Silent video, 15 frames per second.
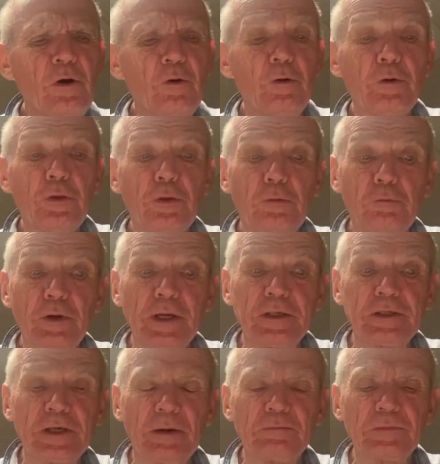or three
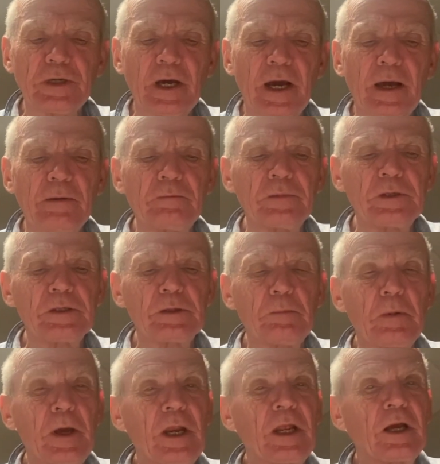sometimes,
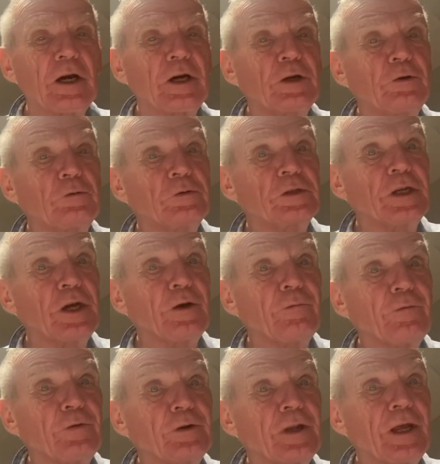depending on who's here
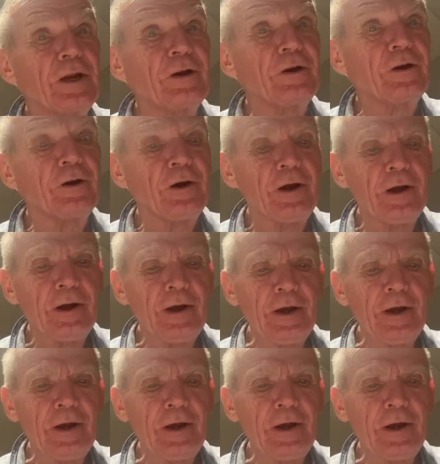for dinner.